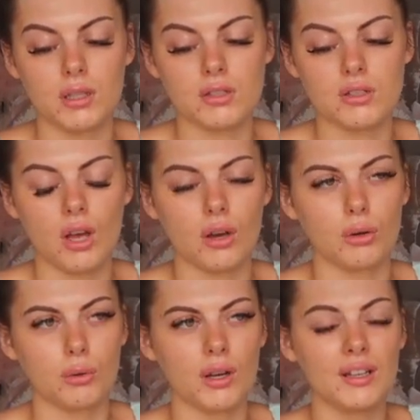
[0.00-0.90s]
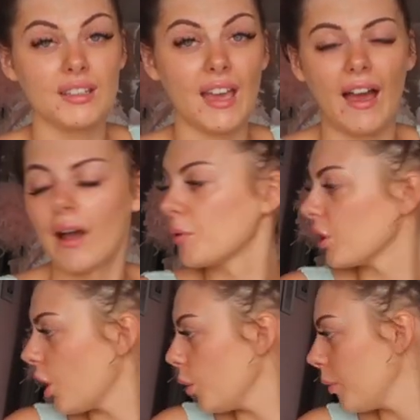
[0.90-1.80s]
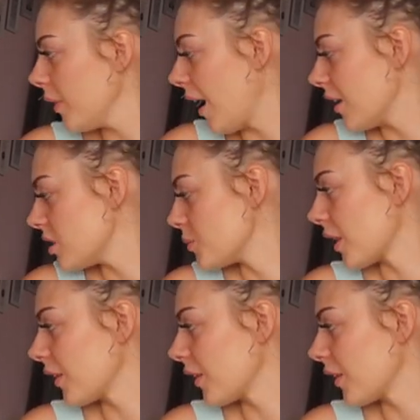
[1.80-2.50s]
So yeah, I'm gonna open the items.